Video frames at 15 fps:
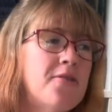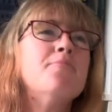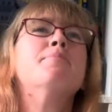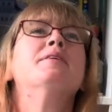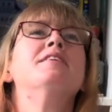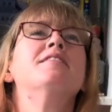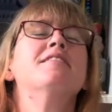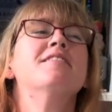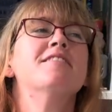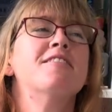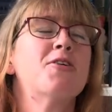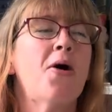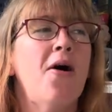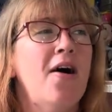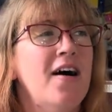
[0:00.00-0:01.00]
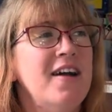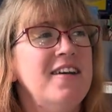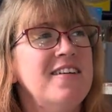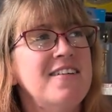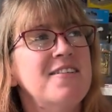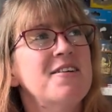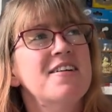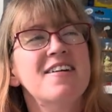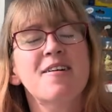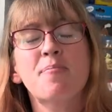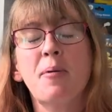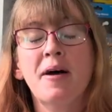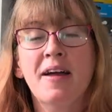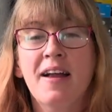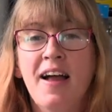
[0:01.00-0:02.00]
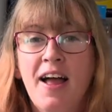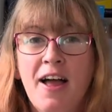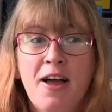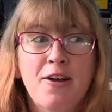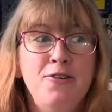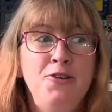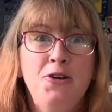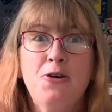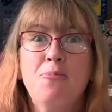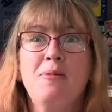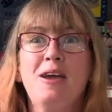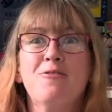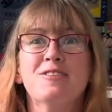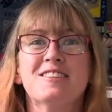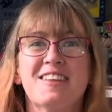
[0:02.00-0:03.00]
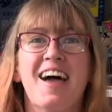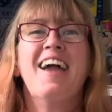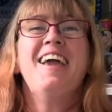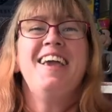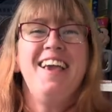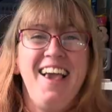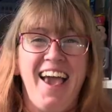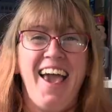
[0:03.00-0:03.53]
been gone, but new me was like, yeah,